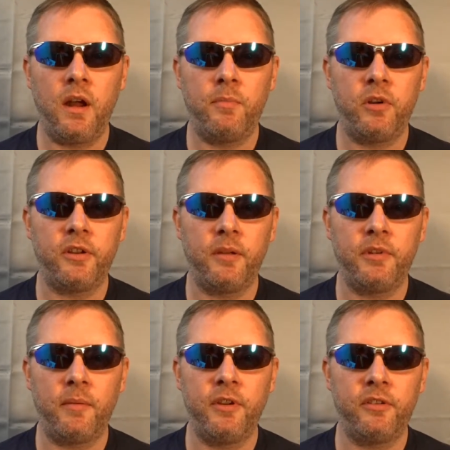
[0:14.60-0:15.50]
What's up?
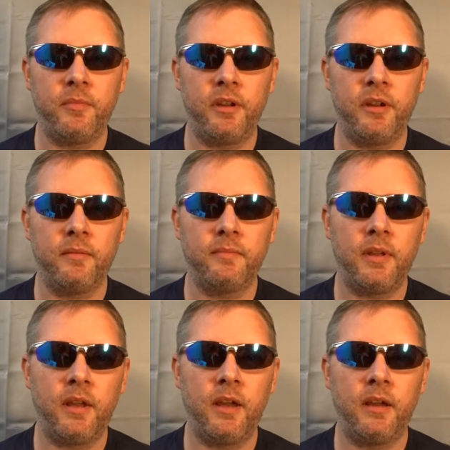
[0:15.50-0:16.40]
TOM1SM here.
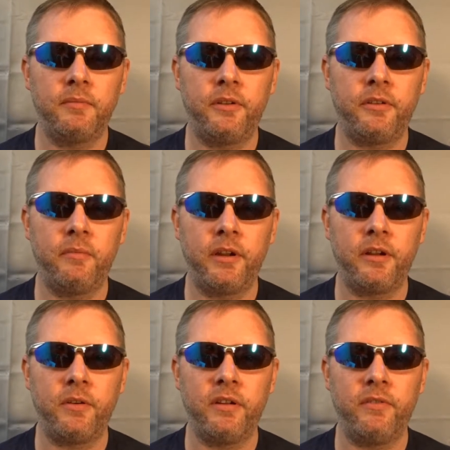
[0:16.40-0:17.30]
I'm just going to make a
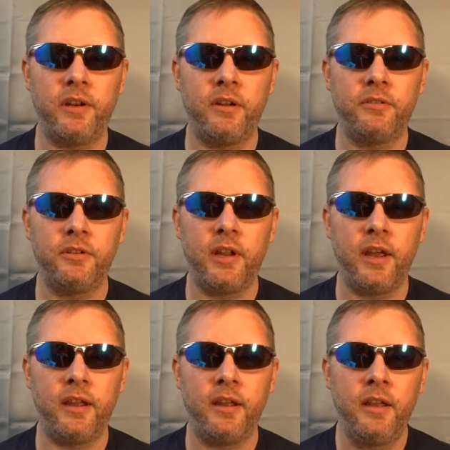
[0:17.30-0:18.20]
quick video
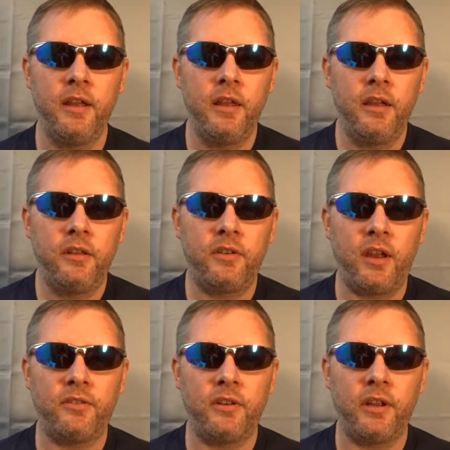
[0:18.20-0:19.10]
today. It's
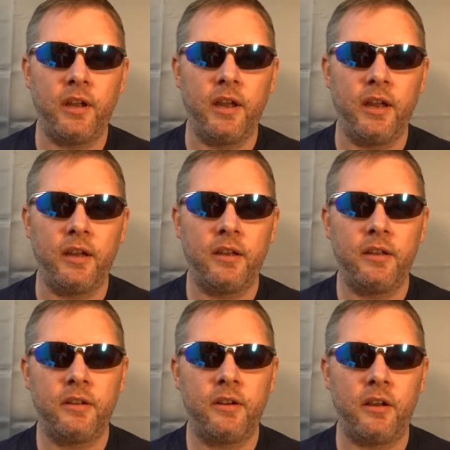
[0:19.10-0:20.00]
actually,
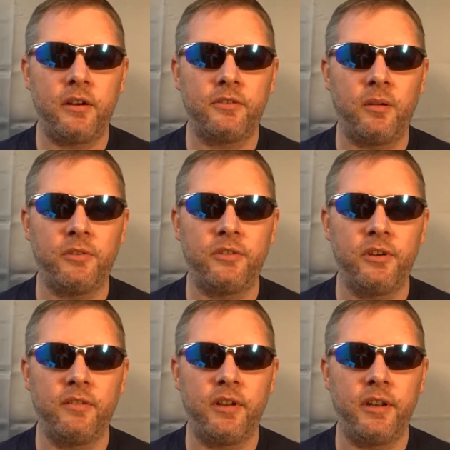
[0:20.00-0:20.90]
call it a
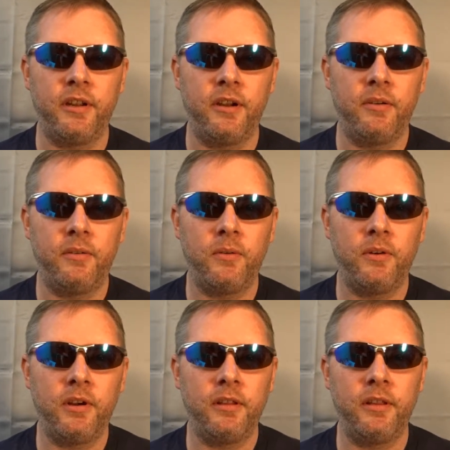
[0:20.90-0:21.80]
troubleshooting video,
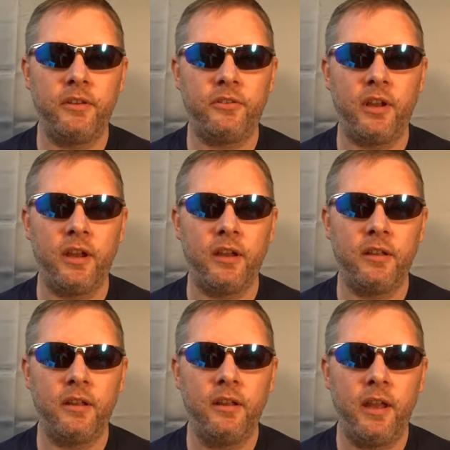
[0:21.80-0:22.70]
or at least a
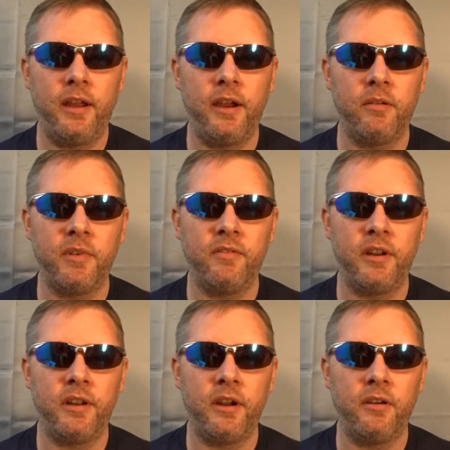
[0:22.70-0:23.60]
help me
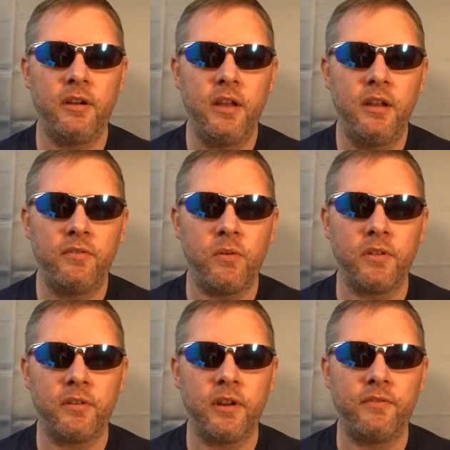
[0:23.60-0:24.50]
video for
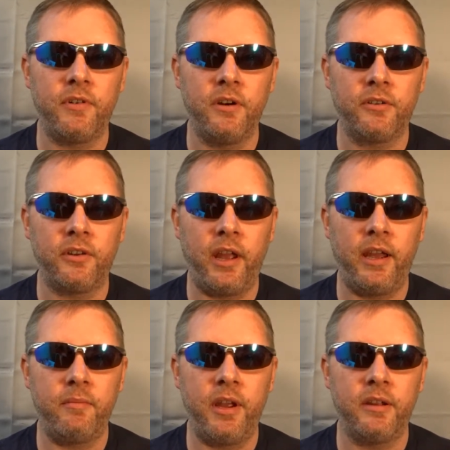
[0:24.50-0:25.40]
the good folks
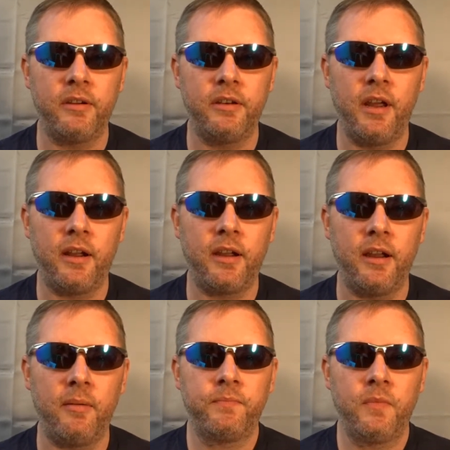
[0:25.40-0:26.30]
at Banggood.com.